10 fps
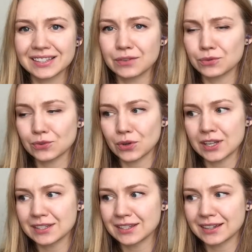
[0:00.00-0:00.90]
It was
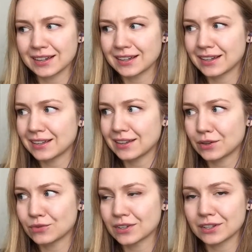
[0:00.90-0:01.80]
crazy. I think it
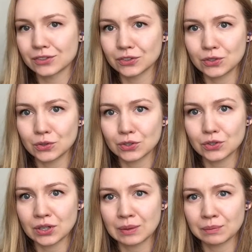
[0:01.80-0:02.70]
was a little too
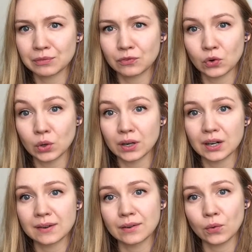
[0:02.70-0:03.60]
extreme for
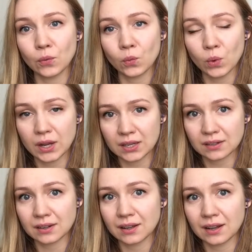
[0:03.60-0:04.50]
what
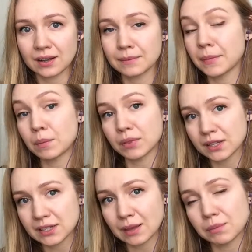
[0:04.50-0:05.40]
my
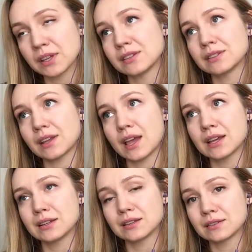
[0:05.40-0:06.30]
blood type is
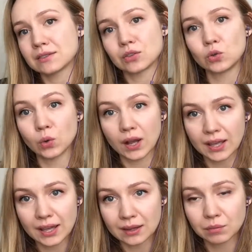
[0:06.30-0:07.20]
and who I
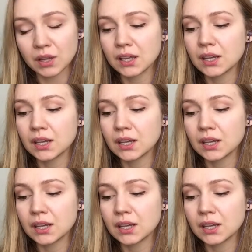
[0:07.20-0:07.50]
am.